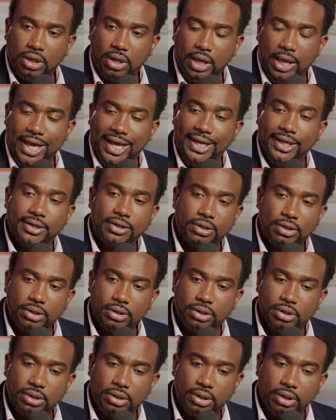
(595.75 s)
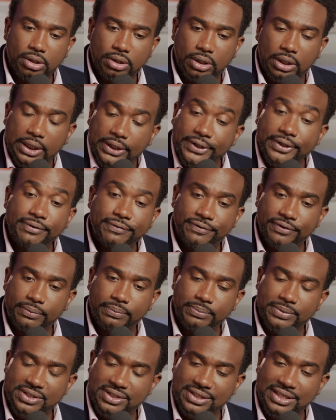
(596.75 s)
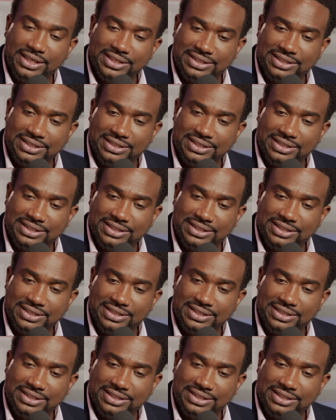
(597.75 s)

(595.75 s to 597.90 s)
I learn from mistakes